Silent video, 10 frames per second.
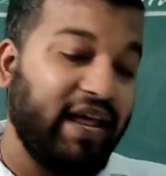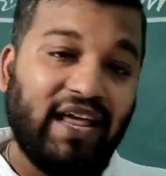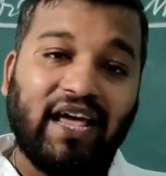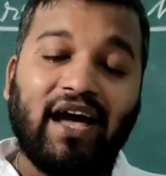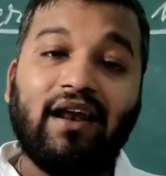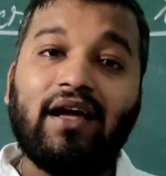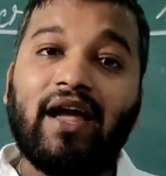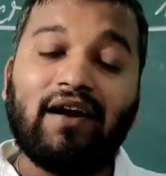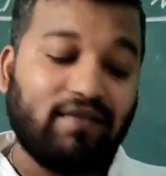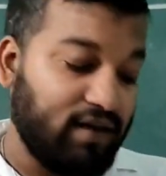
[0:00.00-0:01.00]
Air
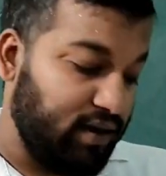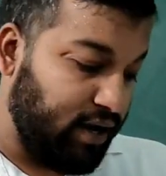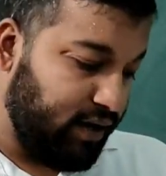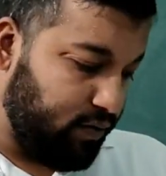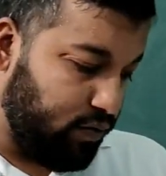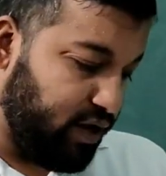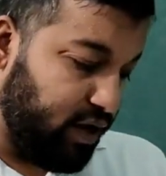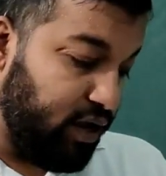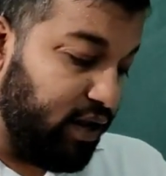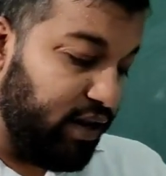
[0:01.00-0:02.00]
and sunlight.
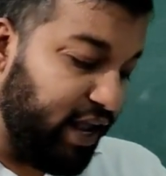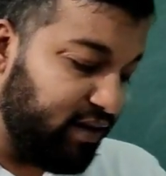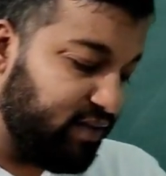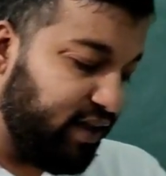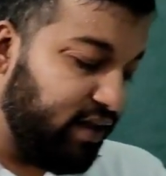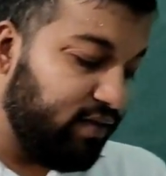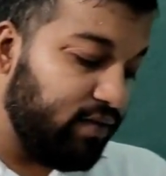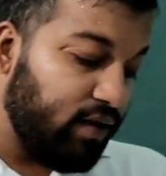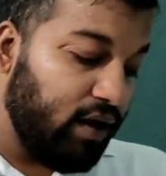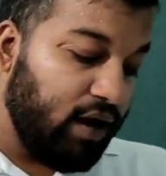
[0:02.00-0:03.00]
Okay, next thing is
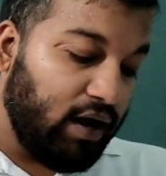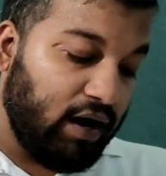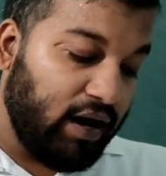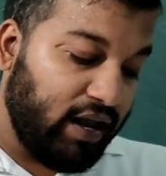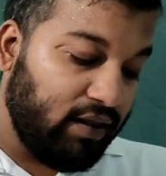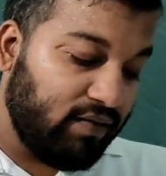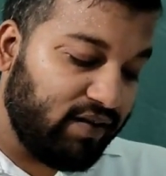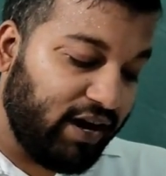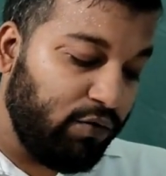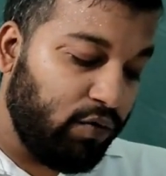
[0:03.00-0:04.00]
in
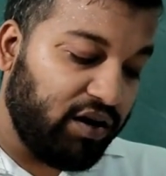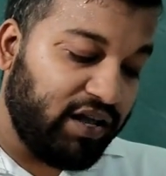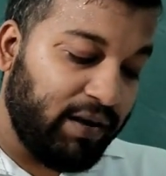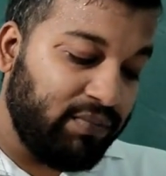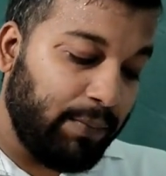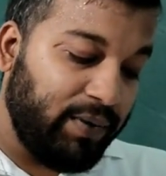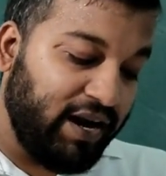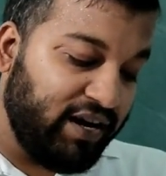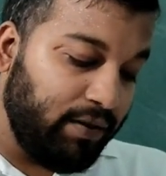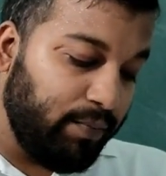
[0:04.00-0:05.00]
second one, keep the
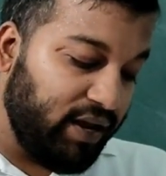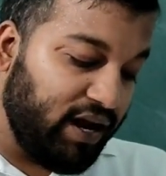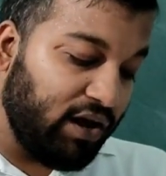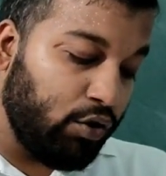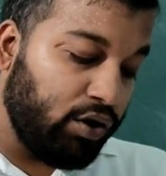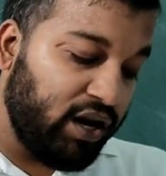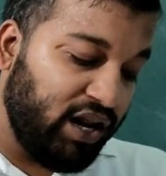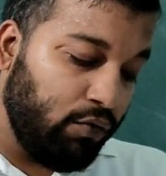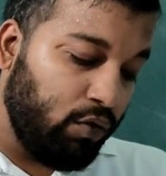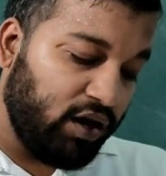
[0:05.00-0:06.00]
plate in beaker
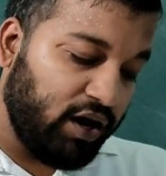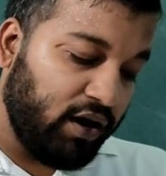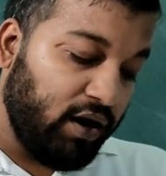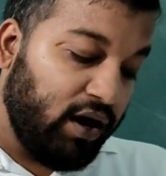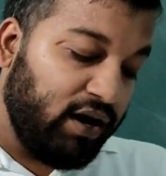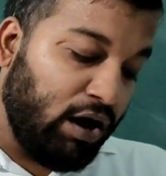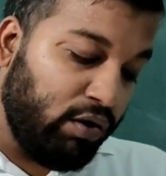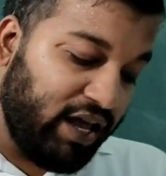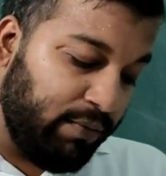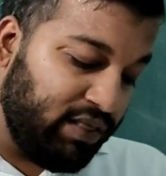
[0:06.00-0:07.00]
containing water.
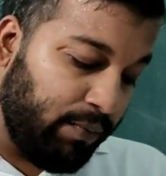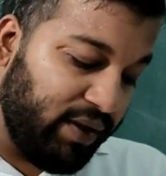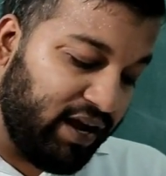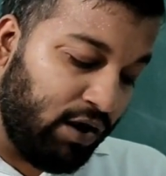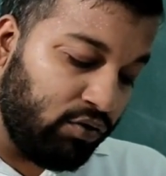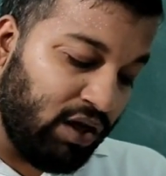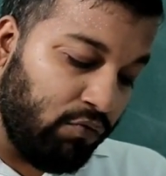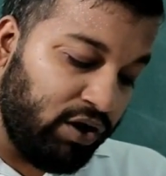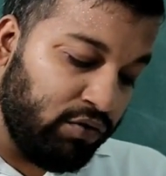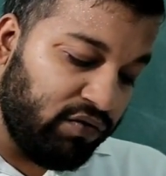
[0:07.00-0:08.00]
Now keep the beaker on the
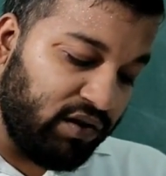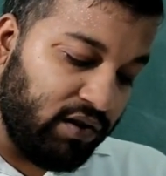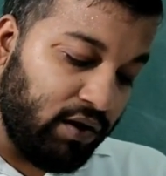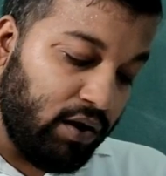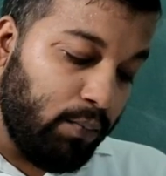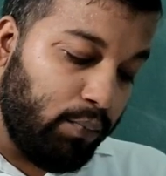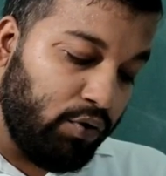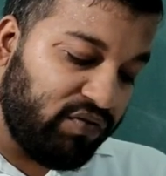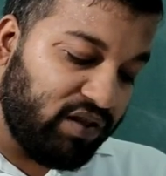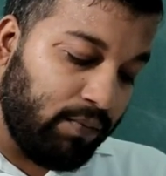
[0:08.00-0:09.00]
windowsill.
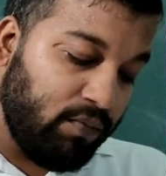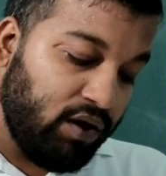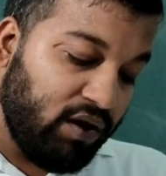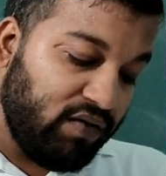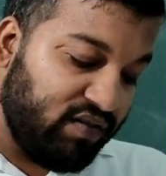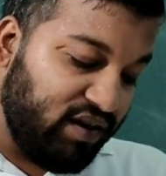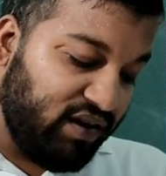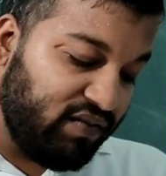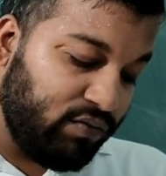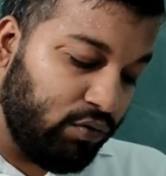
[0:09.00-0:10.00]
Put some
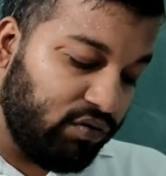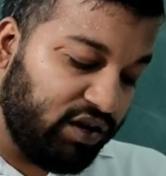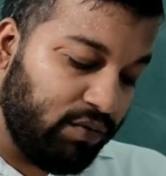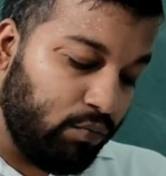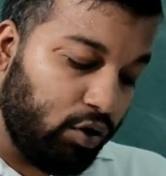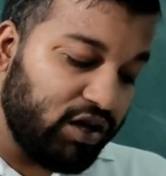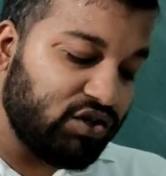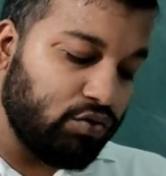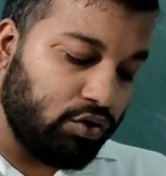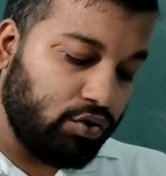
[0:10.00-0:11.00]
seeds soaked in
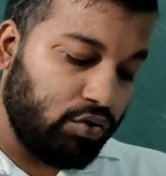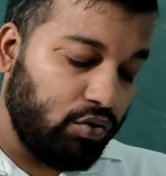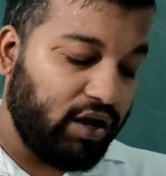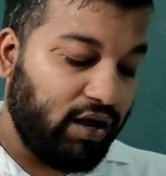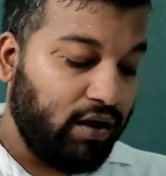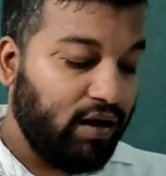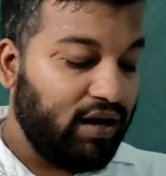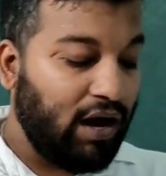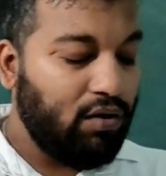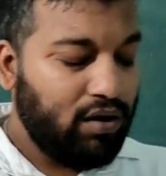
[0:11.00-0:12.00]
moist cotton. Okay.
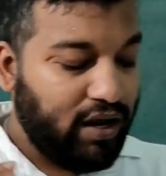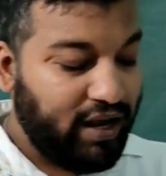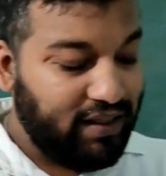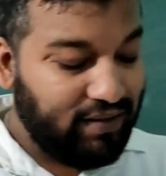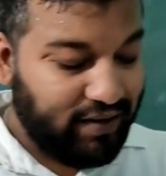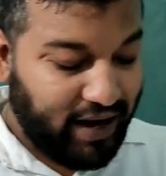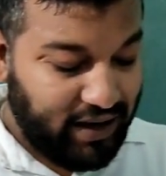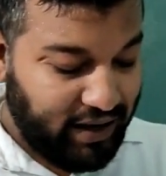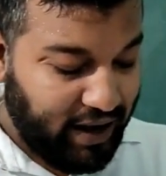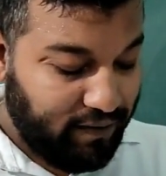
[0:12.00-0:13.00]
Now in
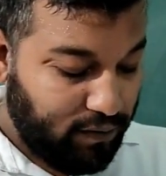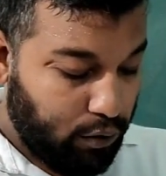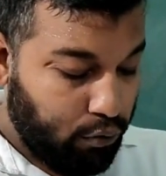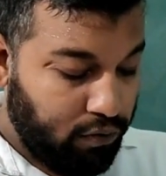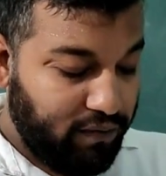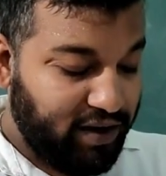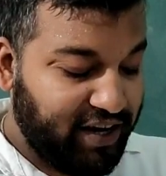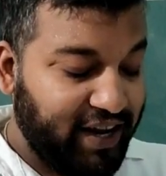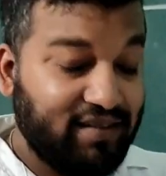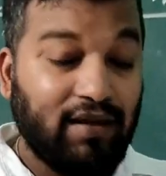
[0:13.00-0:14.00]
second case, we will
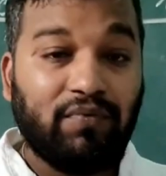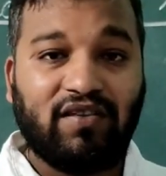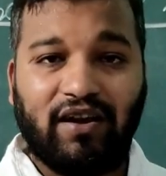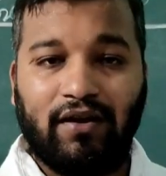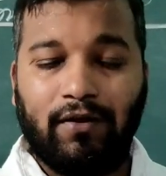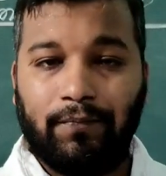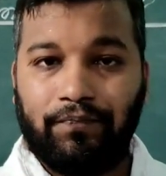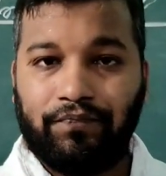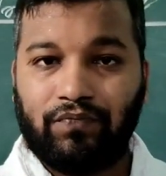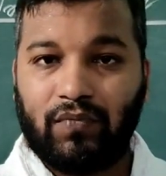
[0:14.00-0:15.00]
take some seed
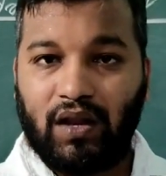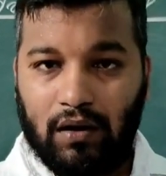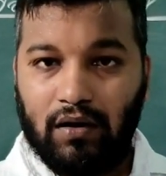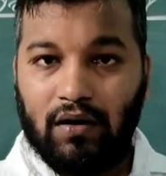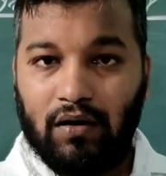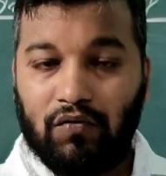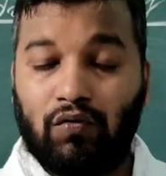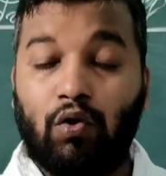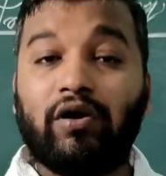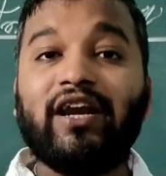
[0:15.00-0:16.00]

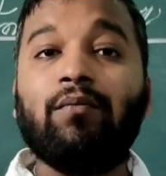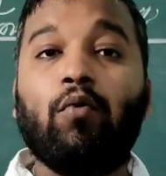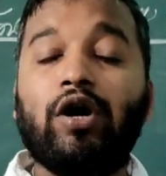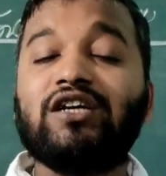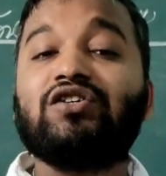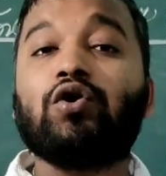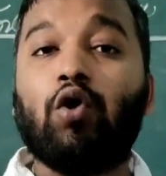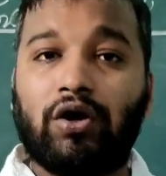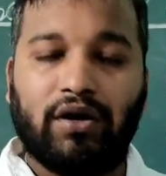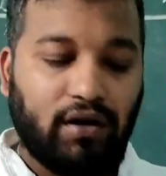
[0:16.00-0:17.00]
soaked in moist
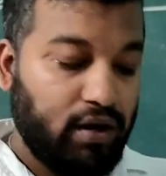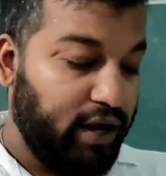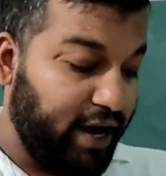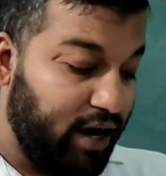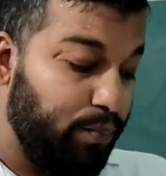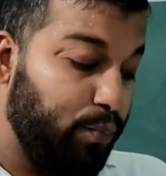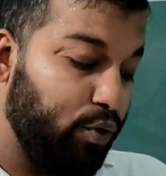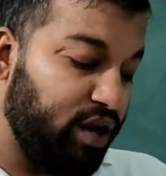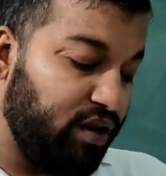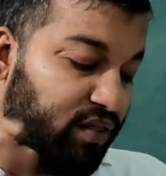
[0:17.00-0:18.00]
cotton and
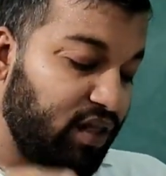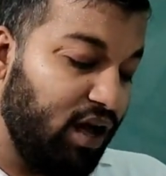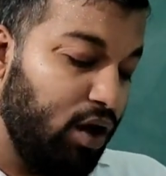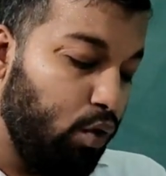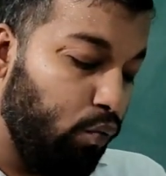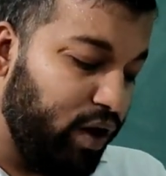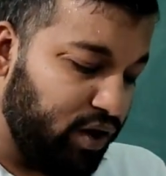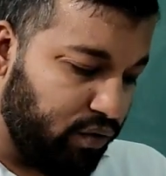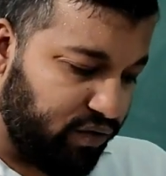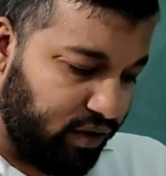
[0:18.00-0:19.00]
put it in the
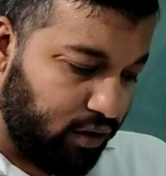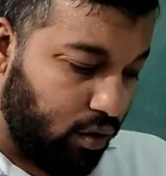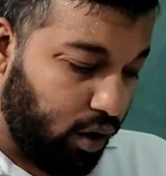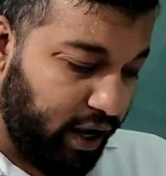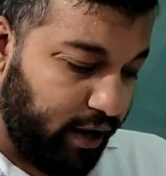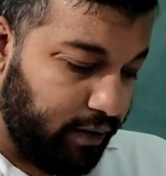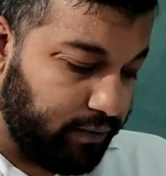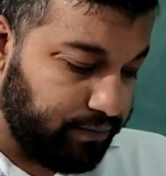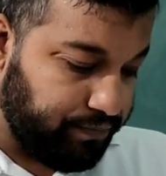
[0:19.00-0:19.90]
windowsill. Okay.